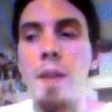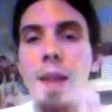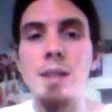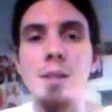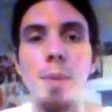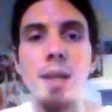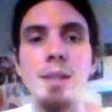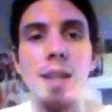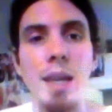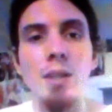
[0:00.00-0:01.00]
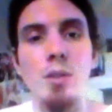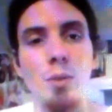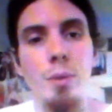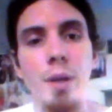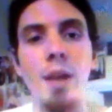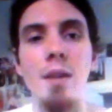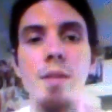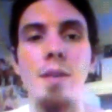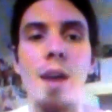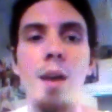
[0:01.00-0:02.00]
And that's my second story
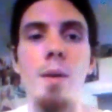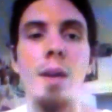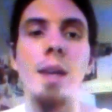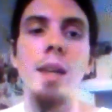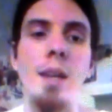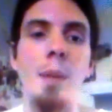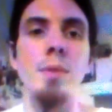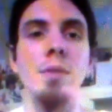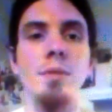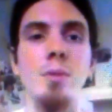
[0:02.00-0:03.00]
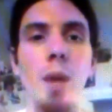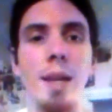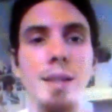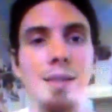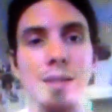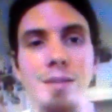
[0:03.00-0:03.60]
of how I got kidnapped. Twice.